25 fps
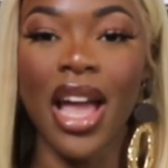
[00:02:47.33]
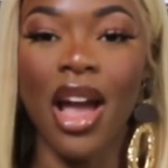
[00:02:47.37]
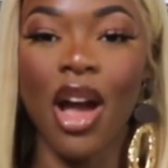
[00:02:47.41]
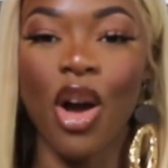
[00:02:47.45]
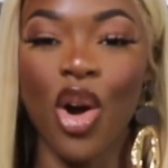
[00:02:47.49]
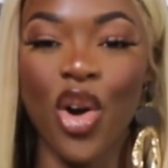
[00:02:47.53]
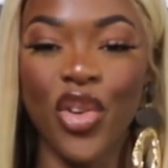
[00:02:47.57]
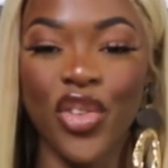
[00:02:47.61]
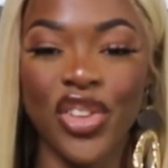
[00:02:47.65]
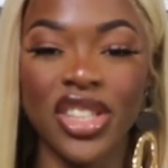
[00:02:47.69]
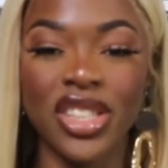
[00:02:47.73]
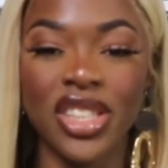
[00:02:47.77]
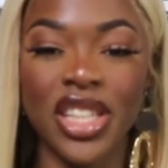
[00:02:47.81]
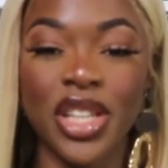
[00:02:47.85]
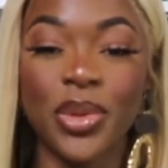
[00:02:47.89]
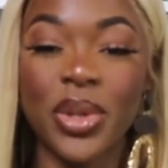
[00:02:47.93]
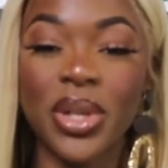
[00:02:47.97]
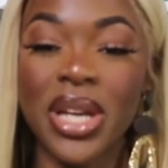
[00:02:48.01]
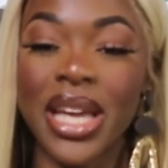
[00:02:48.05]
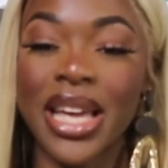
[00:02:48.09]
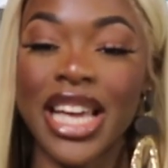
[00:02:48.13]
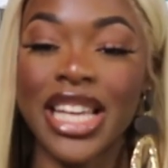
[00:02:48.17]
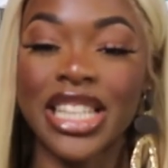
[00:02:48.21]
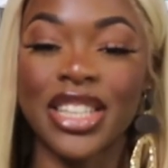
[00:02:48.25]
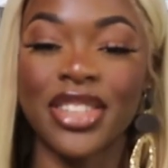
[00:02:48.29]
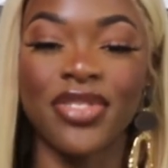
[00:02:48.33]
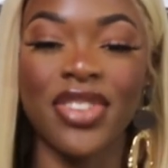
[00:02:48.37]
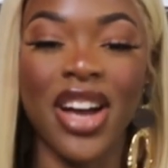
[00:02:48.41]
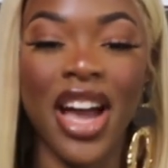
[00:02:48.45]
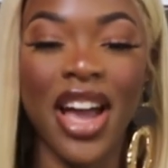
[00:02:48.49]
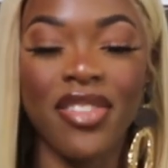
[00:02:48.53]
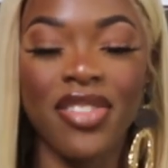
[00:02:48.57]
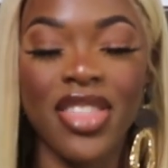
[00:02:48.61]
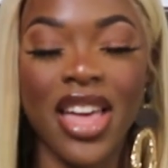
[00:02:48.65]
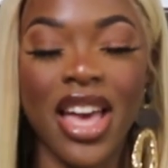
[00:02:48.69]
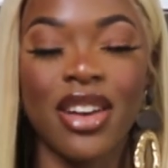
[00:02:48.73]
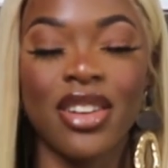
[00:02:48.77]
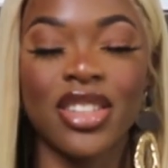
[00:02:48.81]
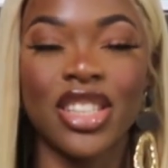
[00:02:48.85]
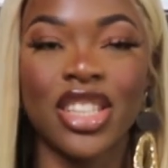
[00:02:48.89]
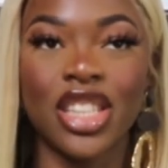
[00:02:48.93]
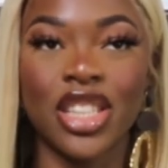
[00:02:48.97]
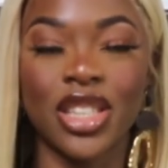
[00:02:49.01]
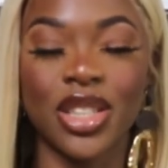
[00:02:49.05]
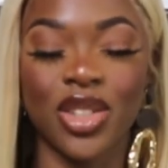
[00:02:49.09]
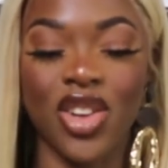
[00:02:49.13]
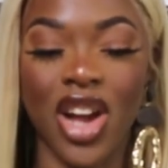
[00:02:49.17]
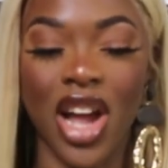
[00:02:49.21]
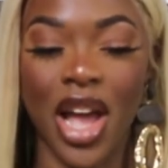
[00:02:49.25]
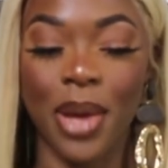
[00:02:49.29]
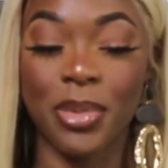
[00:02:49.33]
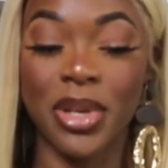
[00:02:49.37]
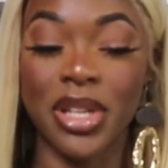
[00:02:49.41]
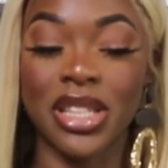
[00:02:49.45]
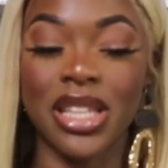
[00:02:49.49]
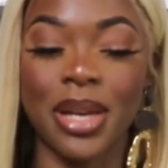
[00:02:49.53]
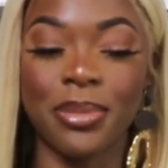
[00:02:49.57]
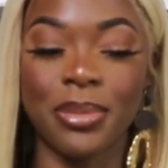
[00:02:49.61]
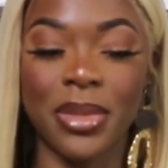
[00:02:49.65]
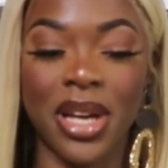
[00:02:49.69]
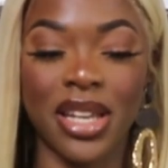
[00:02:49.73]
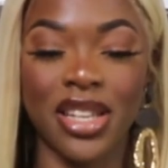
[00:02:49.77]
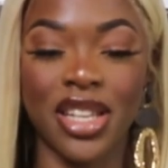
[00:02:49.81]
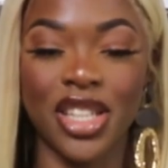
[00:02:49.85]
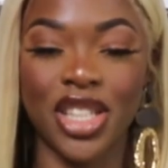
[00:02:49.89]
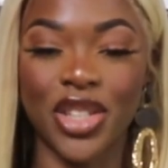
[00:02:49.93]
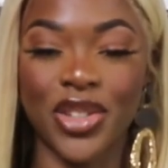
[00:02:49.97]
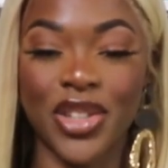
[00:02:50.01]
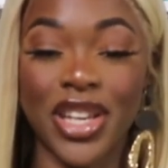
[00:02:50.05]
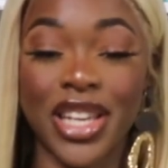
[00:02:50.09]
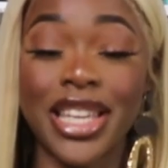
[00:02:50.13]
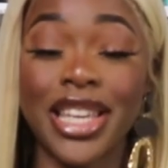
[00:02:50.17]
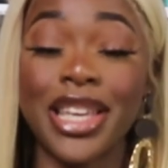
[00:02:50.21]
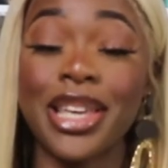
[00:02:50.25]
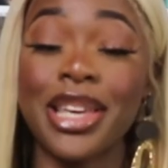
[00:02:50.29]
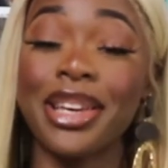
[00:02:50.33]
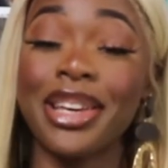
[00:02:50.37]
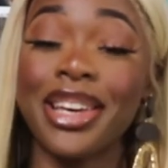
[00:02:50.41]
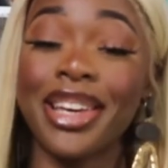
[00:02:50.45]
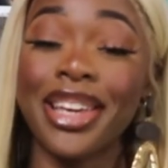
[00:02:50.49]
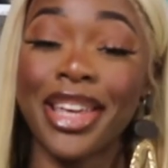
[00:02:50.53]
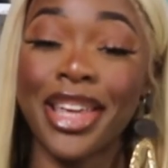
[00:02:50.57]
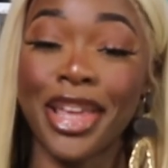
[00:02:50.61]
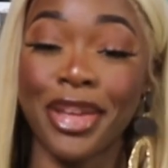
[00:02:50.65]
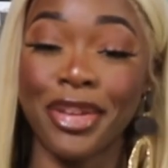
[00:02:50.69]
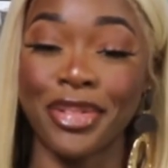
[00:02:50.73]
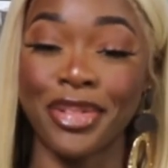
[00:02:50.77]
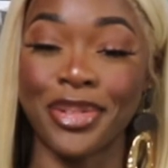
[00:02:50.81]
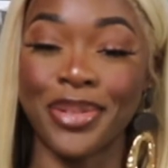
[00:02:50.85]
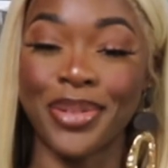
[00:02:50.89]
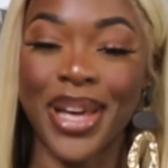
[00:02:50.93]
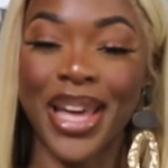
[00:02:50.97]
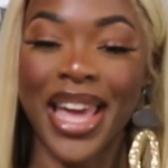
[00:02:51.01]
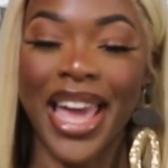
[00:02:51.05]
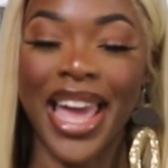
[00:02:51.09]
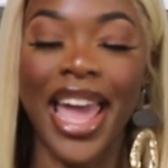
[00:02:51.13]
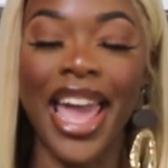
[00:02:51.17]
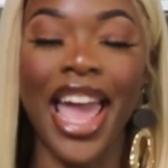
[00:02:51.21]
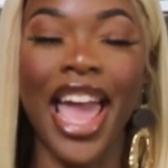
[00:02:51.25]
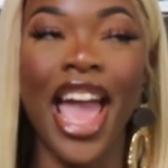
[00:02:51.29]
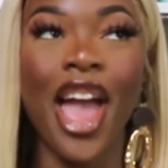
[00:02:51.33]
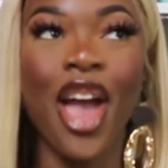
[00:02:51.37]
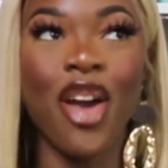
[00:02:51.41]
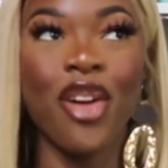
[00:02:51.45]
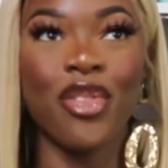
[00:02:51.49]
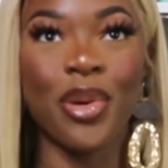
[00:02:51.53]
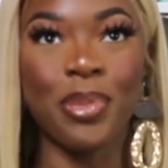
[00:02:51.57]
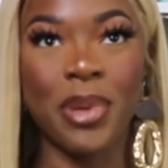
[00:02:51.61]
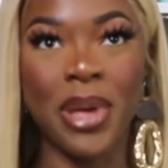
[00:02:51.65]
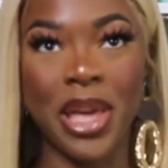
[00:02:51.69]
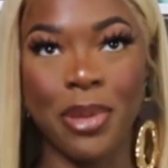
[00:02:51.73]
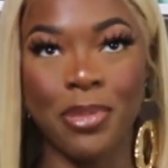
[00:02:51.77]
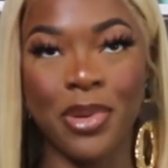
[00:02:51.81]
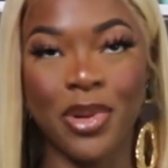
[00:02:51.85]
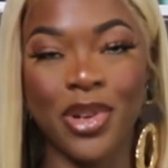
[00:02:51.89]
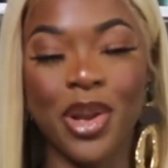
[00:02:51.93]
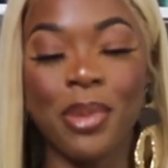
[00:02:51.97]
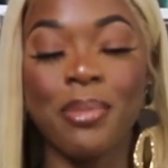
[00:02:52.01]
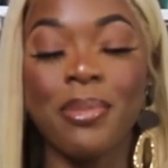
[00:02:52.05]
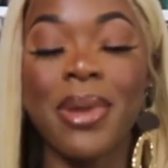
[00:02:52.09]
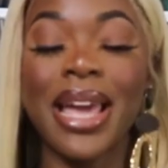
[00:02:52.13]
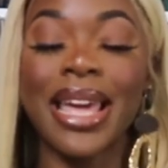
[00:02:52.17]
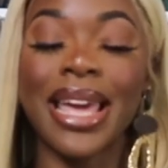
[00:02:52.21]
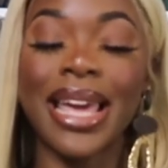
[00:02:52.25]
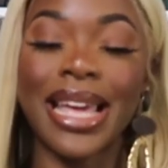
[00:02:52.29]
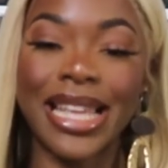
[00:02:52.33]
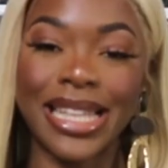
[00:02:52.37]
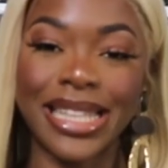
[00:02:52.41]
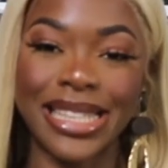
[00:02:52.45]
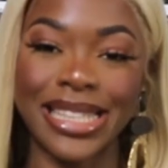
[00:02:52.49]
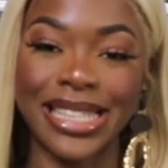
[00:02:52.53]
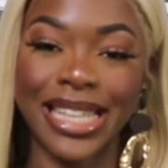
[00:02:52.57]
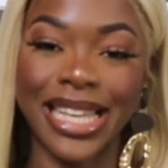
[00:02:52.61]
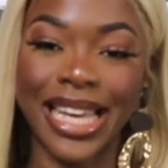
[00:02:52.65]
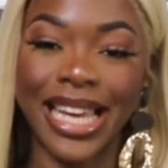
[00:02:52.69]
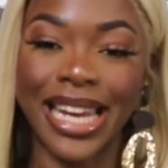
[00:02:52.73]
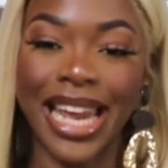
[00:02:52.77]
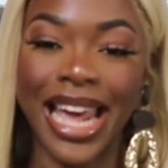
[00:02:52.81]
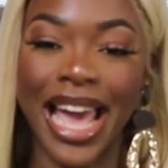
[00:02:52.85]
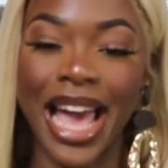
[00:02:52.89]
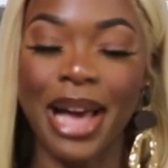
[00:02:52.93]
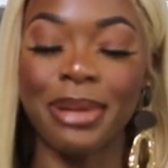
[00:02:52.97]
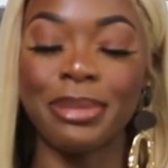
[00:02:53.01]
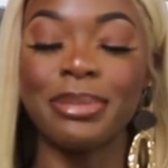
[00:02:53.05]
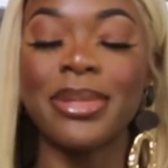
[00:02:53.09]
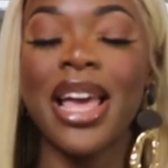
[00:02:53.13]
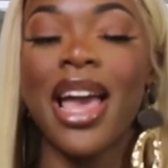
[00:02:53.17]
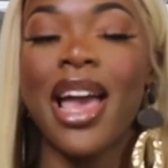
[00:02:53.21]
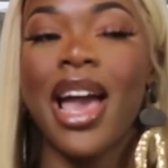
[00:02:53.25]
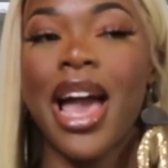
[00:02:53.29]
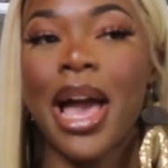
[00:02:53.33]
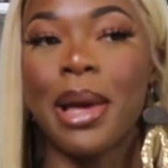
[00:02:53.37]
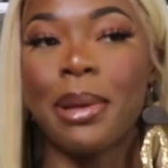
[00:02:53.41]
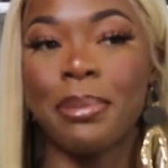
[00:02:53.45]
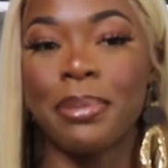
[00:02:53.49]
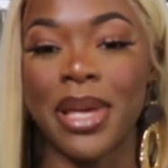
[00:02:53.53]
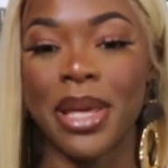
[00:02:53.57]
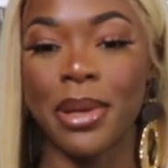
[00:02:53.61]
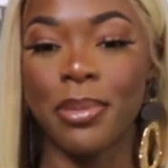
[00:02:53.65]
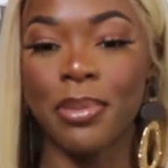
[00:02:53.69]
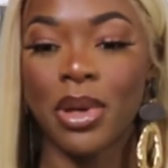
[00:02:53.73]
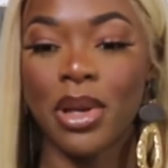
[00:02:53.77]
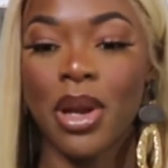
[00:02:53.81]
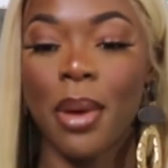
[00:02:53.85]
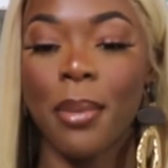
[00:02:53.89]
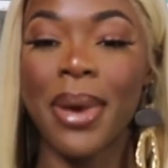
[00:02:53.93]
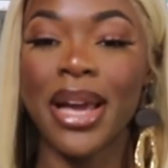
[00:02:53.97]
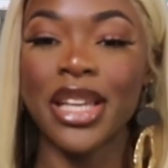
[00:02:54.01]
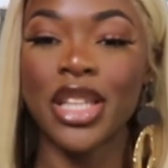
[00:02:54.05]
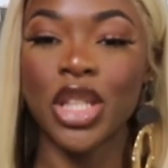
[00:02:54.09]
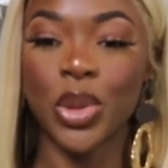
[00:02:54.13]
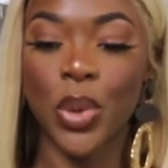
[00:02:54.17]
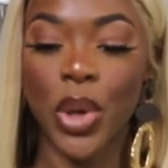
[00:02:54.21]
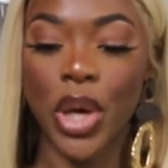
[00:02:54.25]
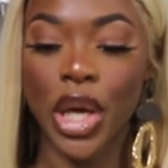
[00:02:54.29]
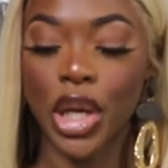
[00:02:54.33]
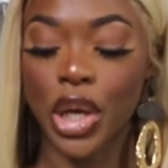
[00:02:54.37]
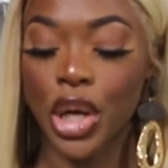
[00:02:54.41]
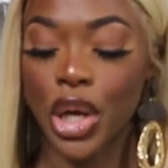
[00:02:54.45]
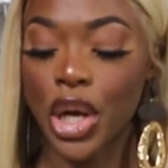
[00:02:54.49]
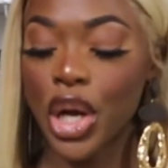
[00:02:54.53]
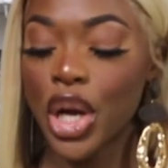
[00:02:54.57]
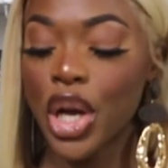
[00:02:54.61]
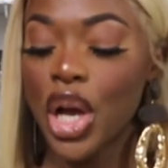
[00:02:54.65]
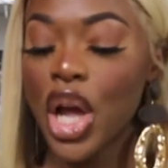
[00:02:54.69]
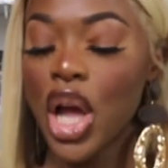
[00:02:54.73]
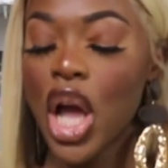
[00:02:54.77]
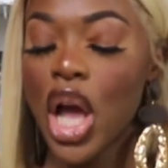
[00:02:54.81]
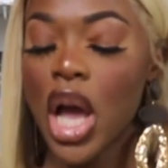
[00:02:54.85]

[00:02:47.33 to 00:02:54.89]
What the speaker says: obviously, when I get to 5,000 subscribers, I'm going to do a cute giveaway for people on my Instagram and people on my Twitter.